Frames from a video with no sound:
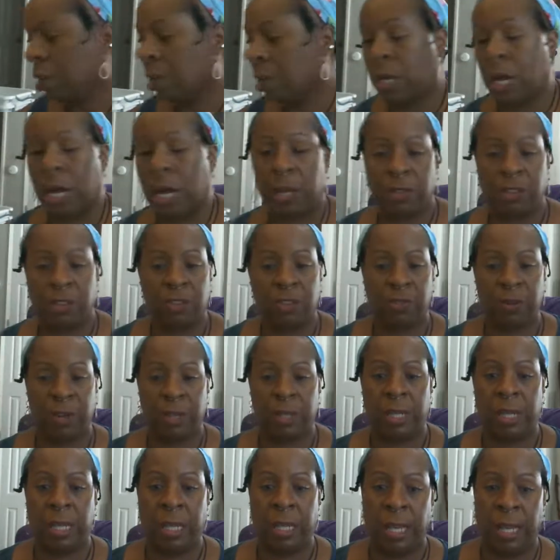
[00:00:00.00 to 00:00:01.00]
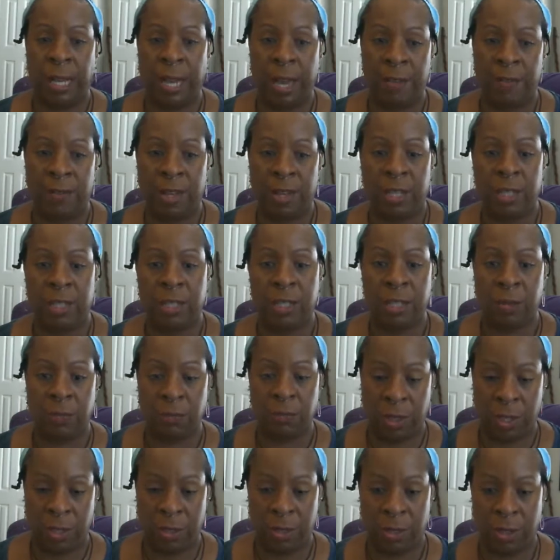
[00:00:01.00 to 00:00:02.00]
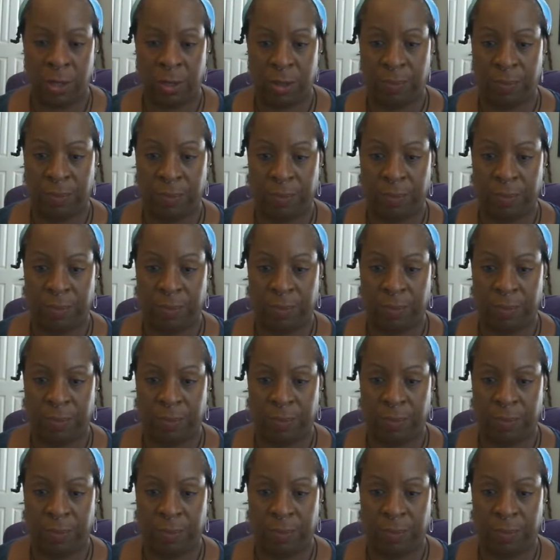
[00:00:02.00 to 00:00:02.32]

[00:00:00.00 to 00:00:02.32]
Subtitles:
comes from the 11th dimension.